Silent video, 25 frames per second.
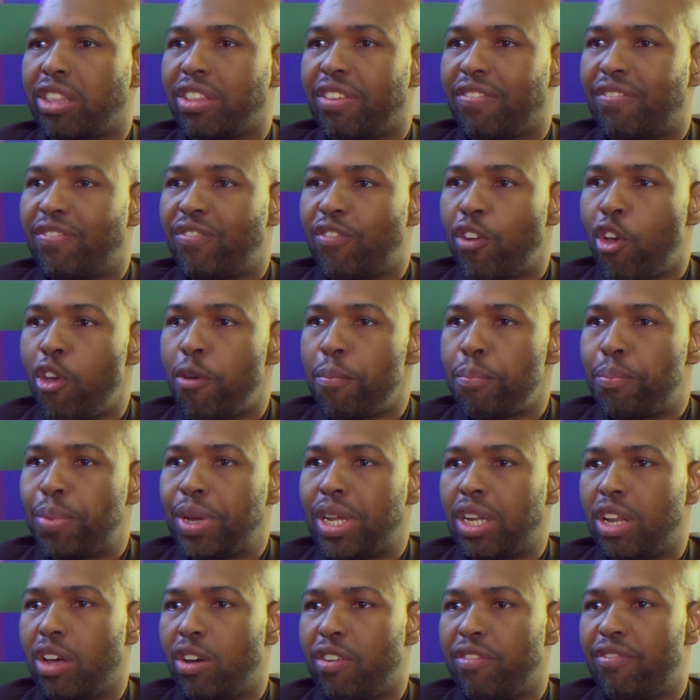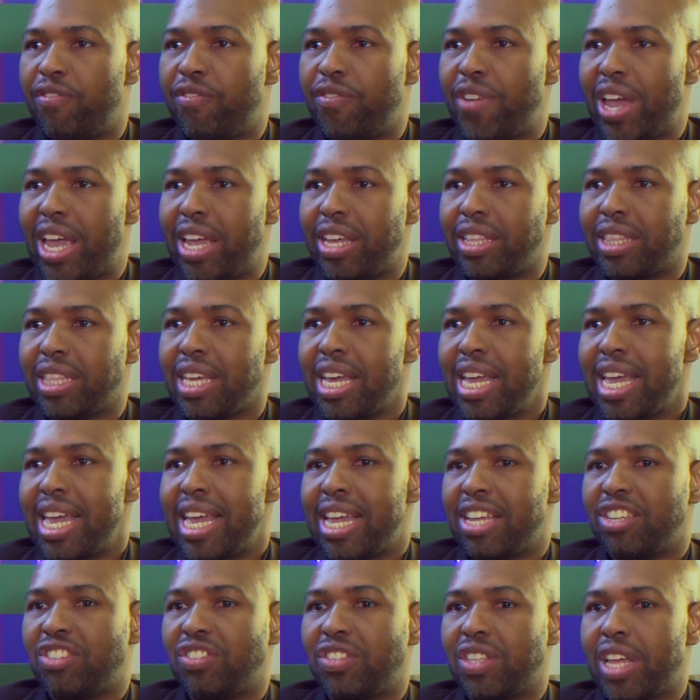the firm pillar of faith
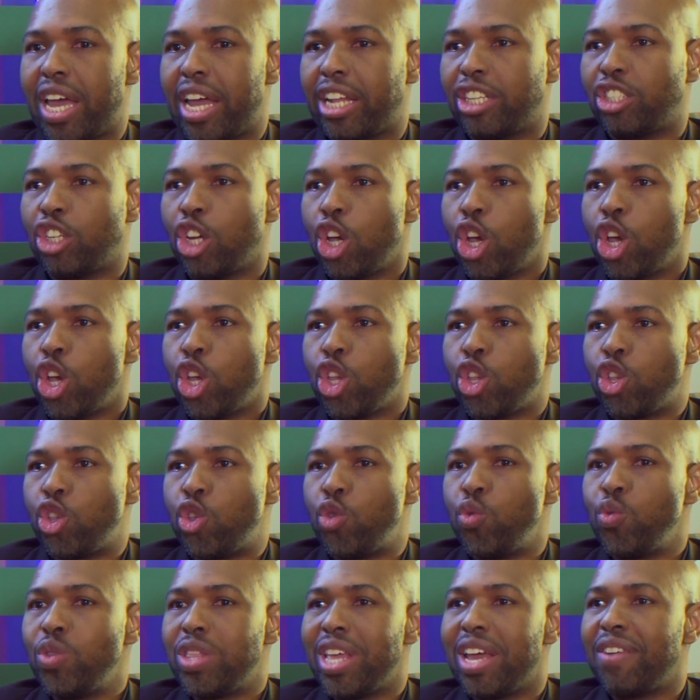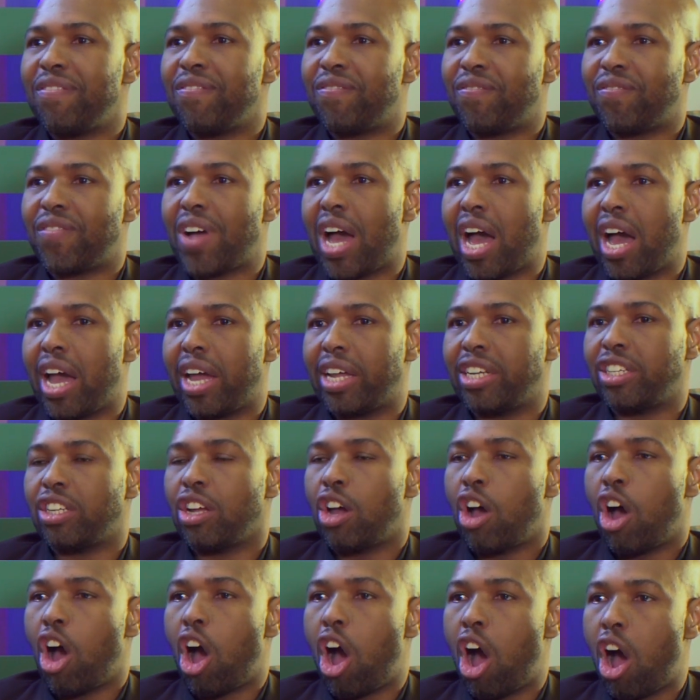is that you then find
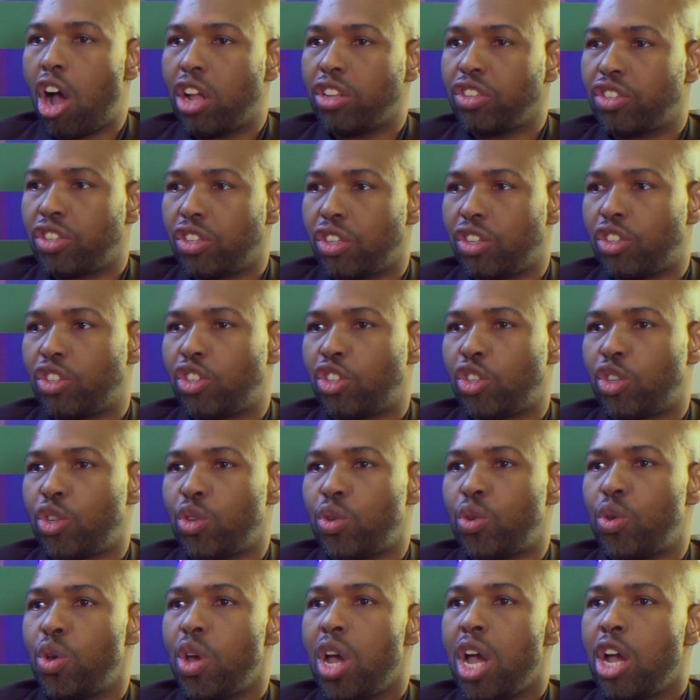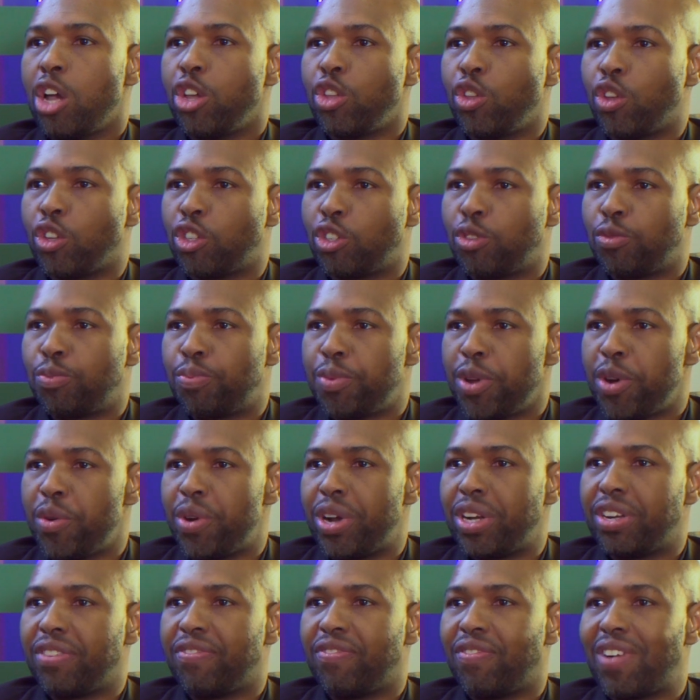answers to your
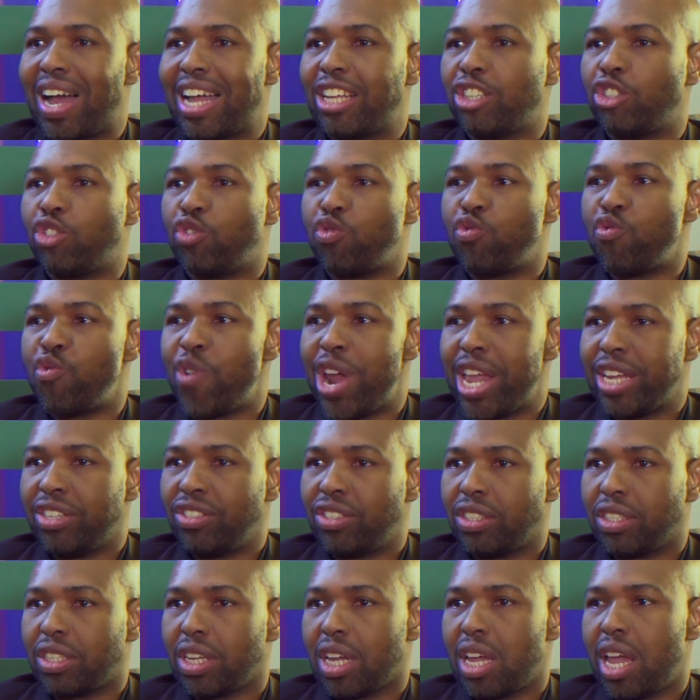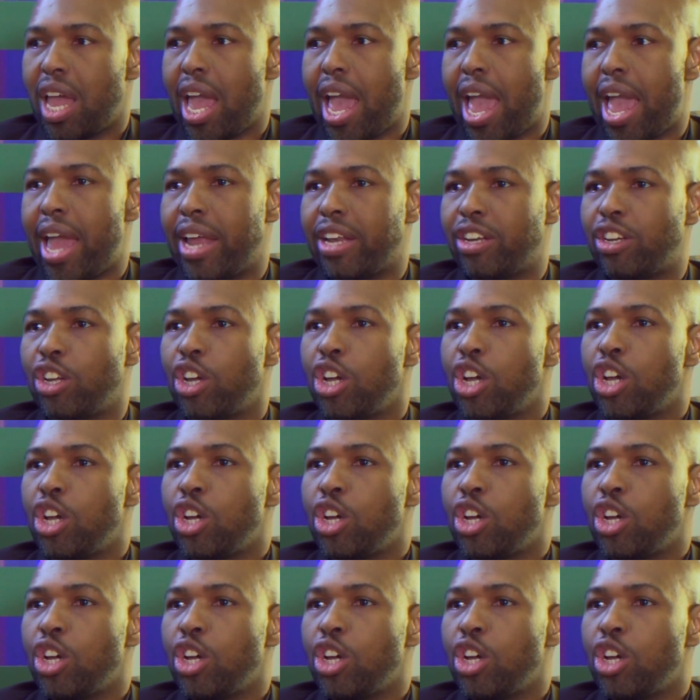spirit finds rest and